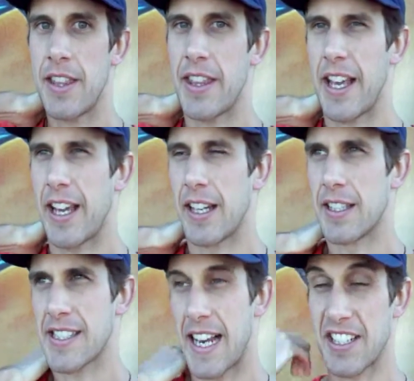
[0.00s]
there
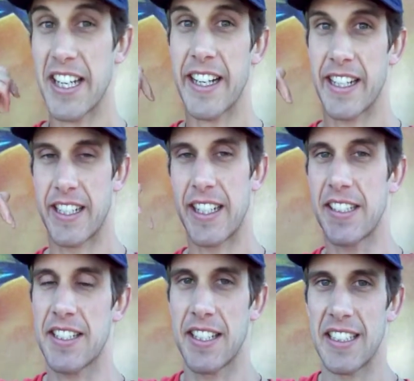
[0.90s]
slash here
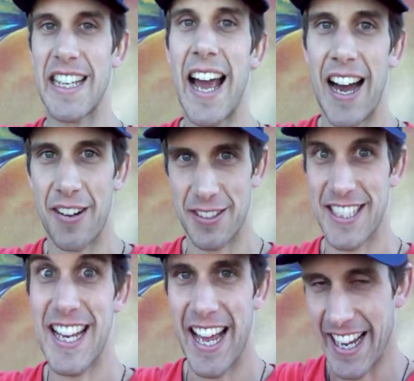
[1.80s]
until now,
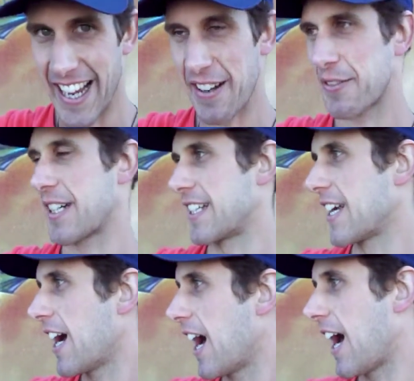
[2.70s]
today, when
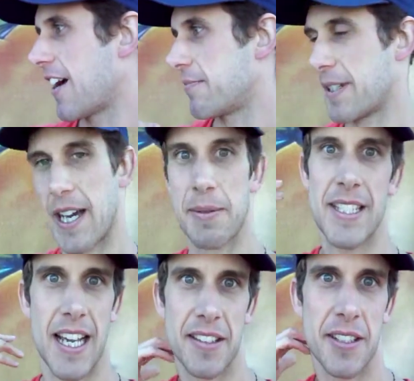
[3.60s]
I've been up
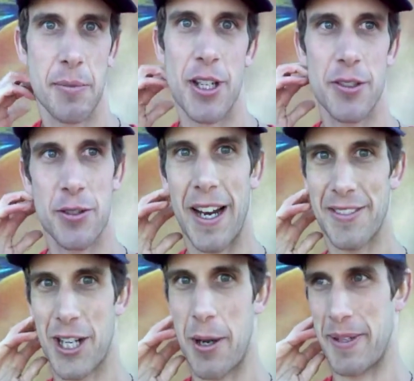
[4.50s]
and down Commercial Drive
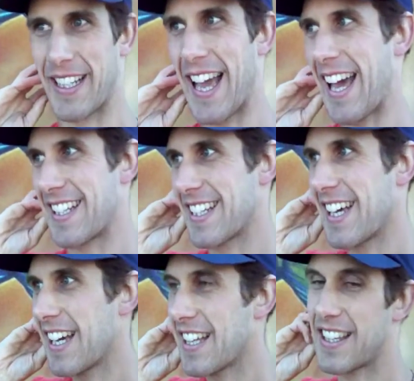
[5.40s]
shopping,
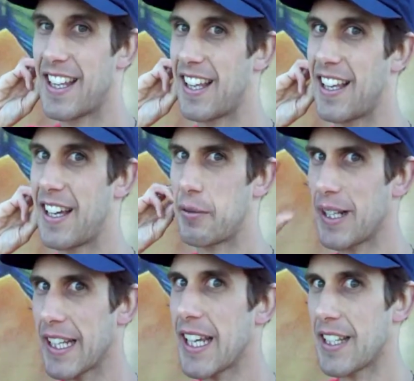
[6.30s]
and it
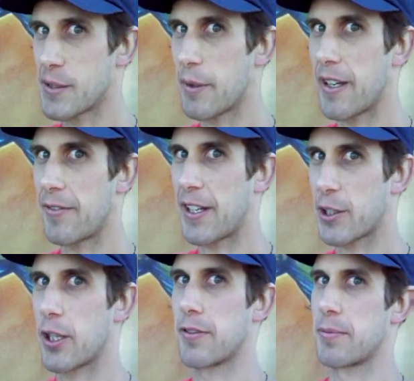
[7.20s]
really is where
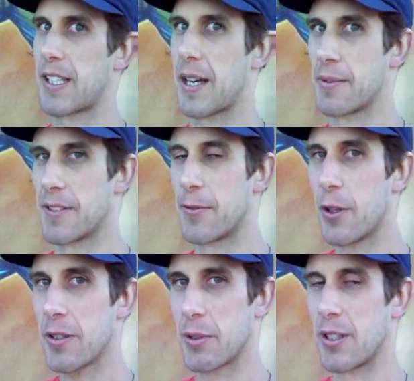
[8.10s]
Vancouver becomes
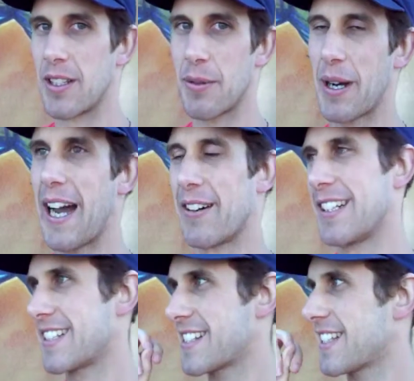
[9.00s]
affordable. Wow,
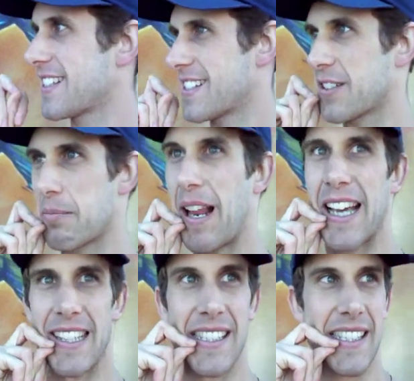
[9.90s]
it, it's a good
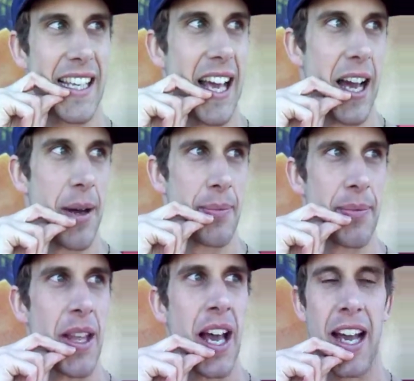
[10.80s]
place. Um,
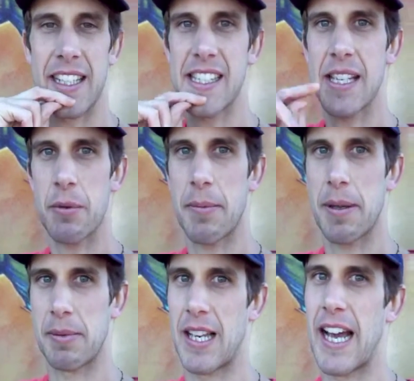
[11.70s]
I can see what
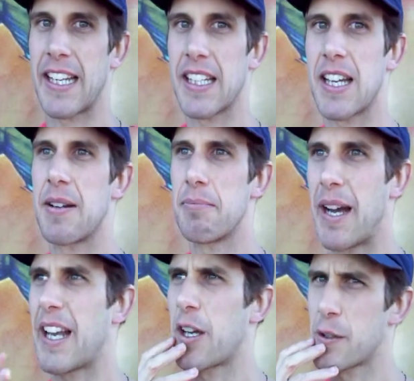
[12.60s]
people like,
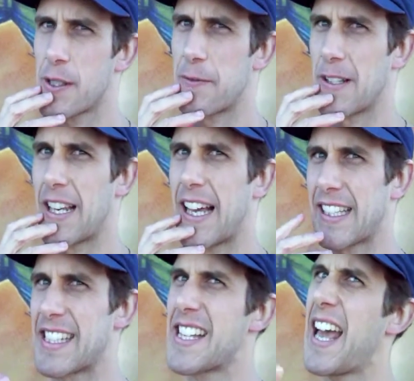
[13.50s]
but I also feel like
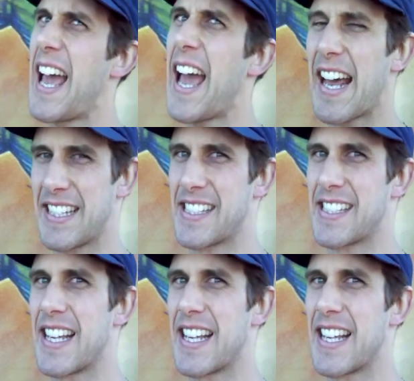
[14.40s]
it's had its